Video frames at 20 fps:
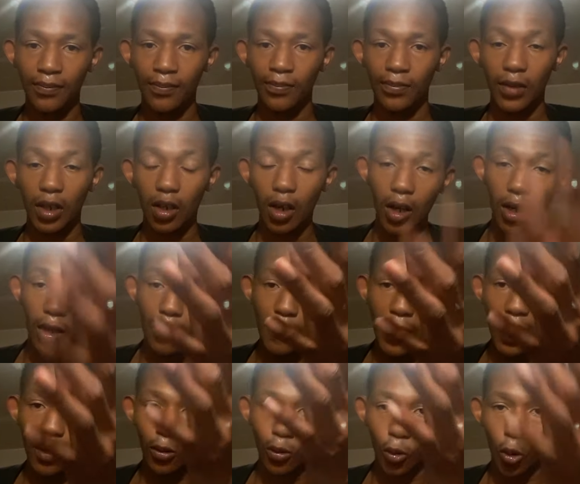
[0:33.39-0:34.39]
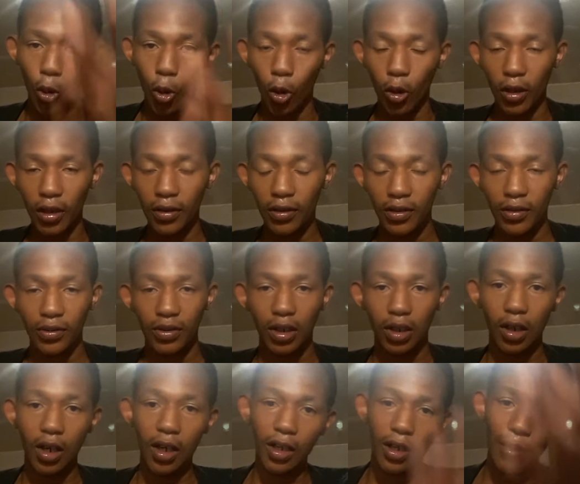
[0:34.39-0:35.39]
They're all about war.
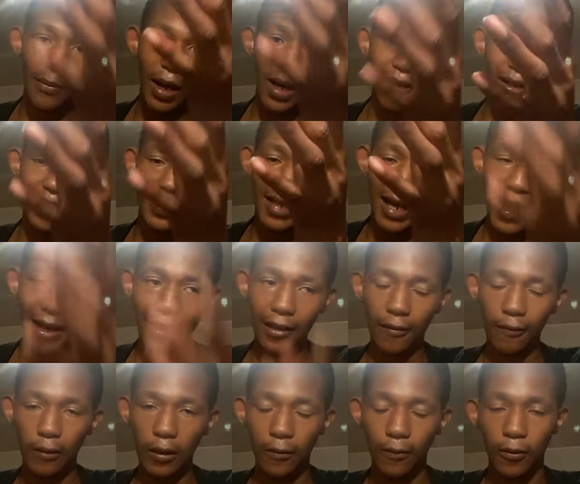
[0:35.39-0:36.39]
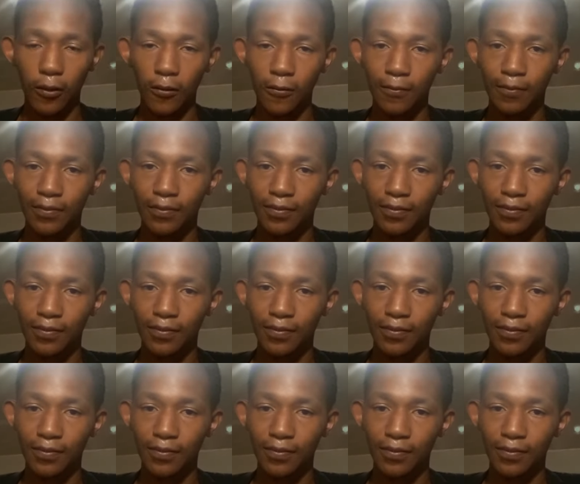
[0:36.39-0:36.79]
They're all about attacking people.